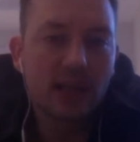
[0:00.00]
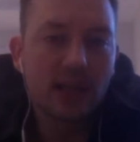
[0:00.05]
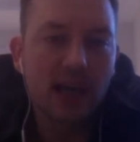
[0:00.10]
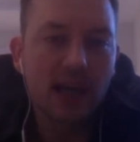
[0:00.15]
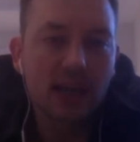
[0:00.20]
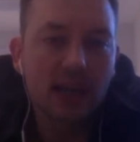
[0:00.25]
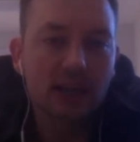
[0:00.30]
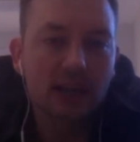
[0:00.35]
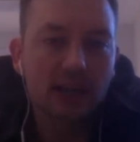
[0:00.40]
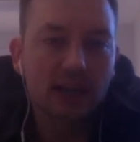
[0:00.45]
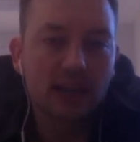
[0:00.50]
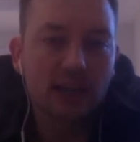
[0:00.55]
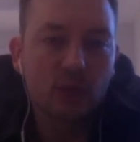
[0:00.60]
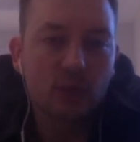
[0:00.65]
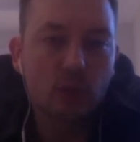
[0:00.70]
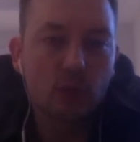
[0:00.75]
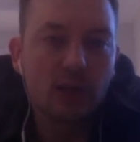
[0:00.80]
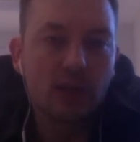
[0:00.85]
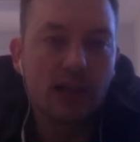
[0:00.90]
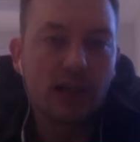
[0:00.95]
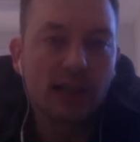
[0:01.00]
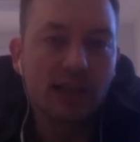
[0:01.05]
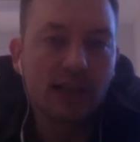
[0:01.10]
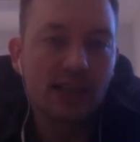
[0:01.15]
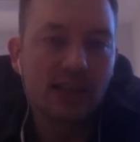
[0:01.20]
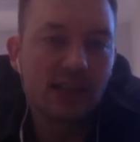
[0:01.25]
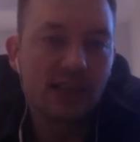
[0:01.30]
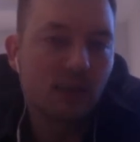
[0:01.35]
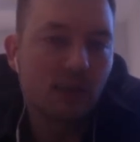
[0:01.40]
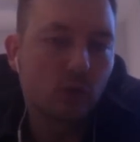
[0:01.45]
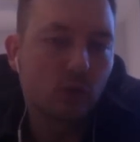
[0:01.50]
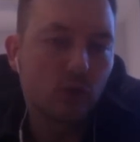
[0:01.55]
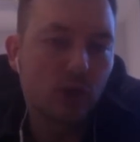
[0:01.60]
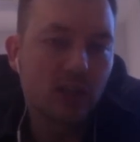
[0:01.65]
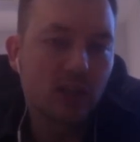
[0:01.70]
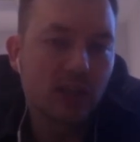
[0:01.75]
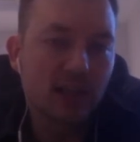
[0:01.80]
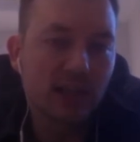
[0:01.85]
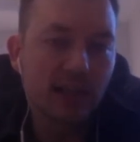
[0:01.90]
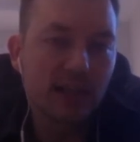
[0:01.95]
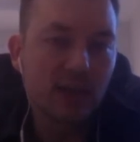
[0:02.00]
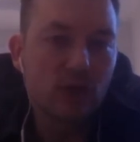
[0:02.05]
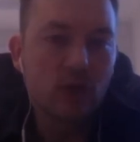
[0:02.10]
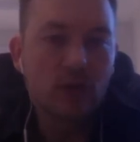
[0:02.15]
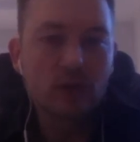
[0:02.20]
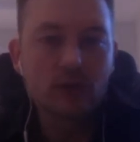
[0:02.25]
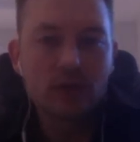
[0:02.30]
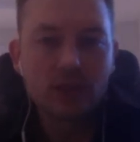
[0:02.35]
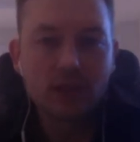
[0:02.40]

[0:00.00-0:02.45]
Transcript: candlestick would be like this, then I would not sell any tokens,